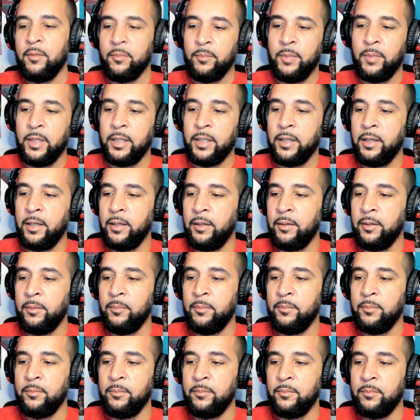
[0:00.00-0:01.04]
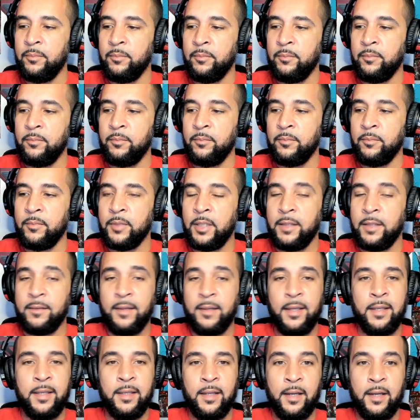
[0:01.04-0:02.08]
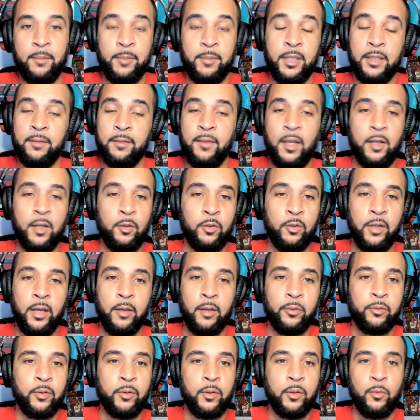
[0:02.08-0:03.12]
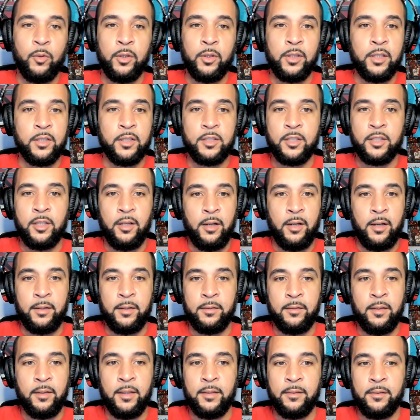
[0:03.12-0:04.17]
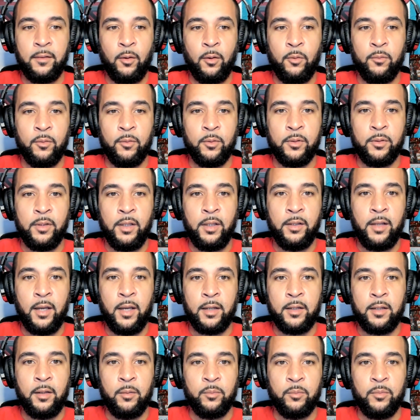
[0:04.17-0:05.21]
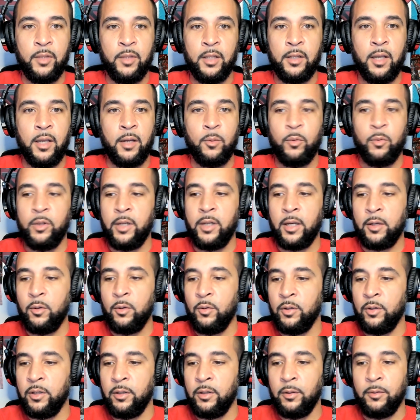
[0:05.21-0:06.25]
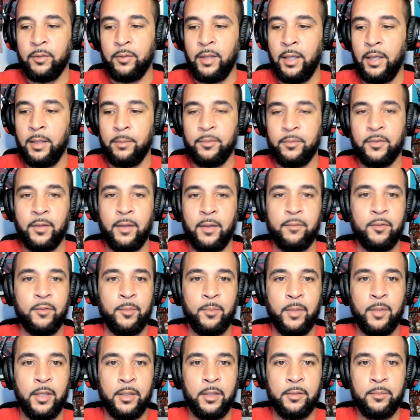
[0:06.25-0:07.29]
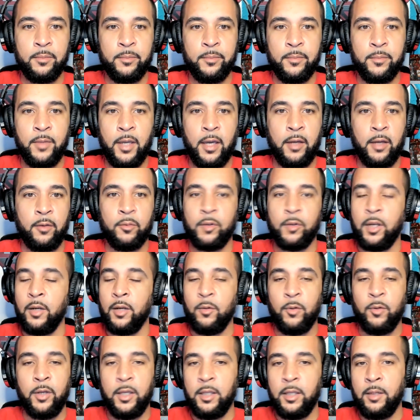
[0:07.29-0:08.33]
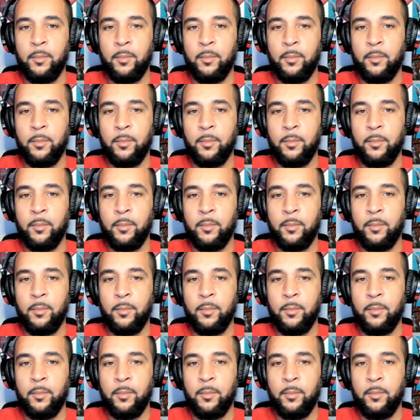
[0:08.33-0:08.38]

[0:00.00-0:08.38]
but because I mean, if they go down 3-1 this year, it's over. They're not coming. They're not. We're not going to no game 7, man. I don't care what